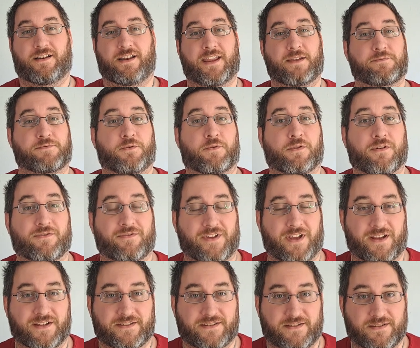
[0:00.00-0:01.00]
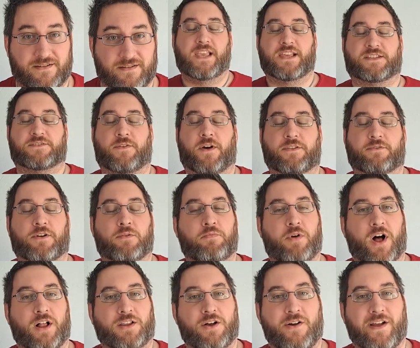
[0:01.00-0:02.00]
named Orpheus. His father
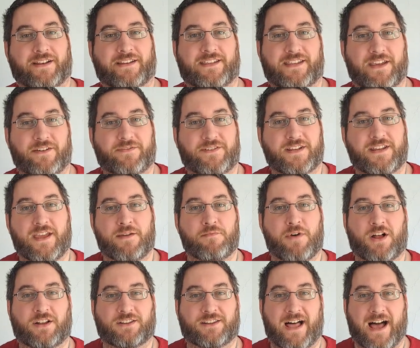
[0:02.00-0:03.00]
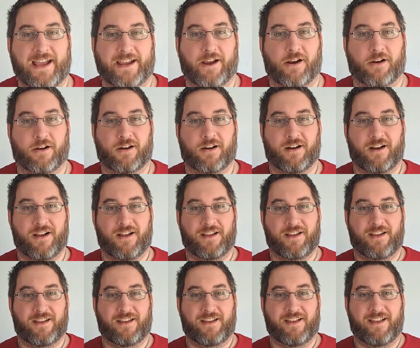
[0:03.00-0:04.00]
Apollo had gifted him a lyre,
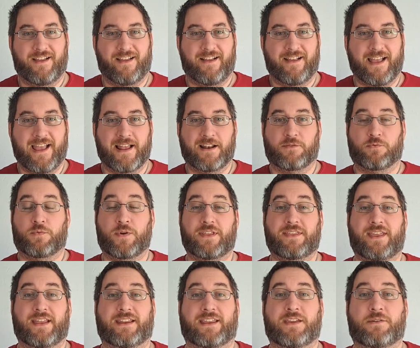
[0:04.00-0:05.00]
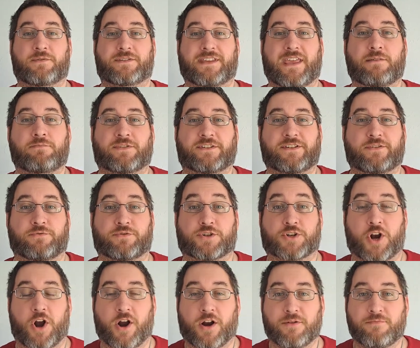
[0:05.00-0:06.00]
and with it he was able to
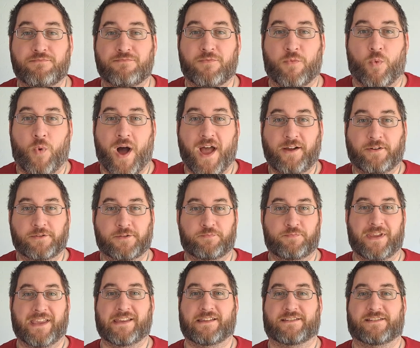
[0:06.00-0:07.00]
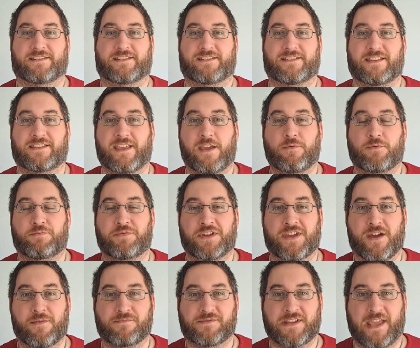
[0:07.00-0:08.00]
charm wild beasts that they would
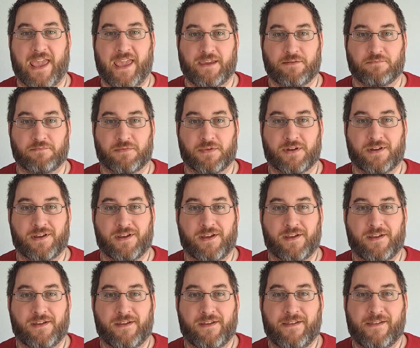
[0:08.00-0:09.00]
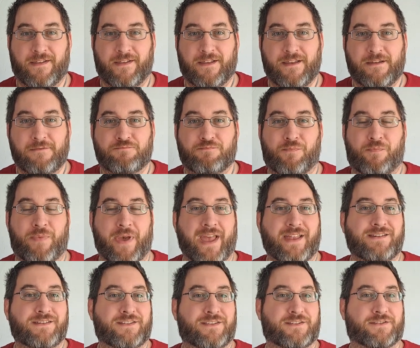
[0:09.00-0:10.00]
become tame,
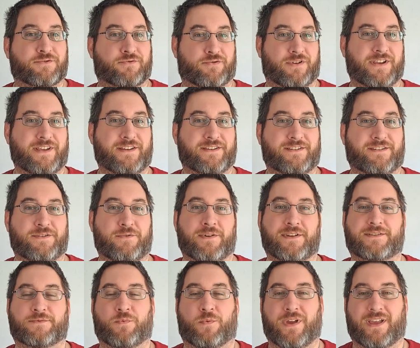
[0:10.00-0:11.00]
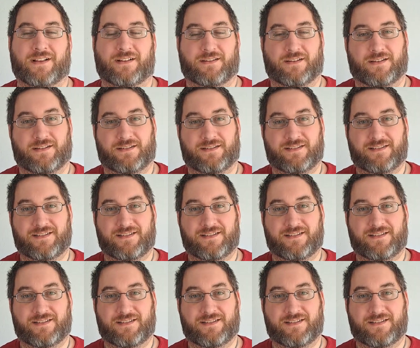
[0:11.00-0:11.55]
bend the trees to his will,